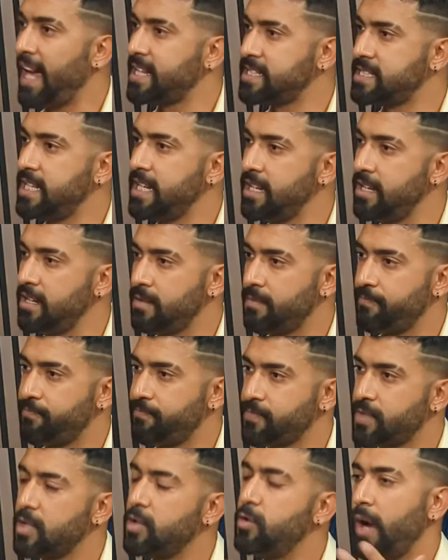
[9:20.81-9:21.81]
black tea,
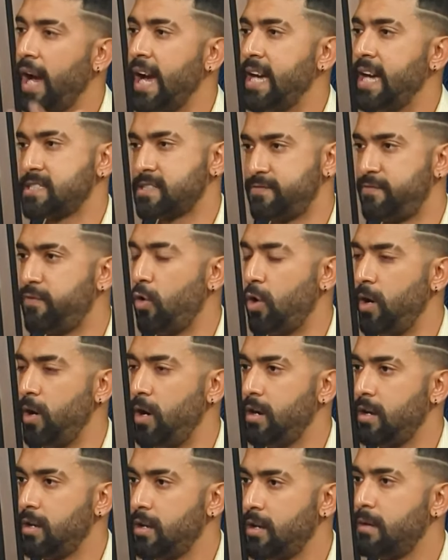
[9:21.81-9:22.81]
you ask
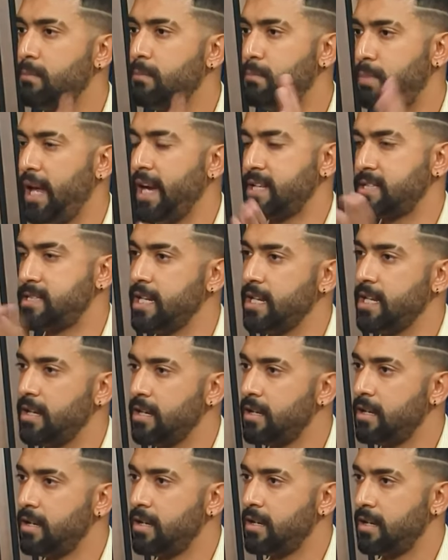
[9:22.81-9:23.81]
for black
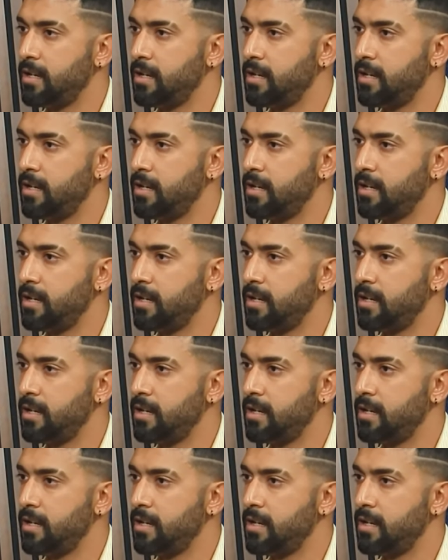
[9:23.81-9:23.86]
tea.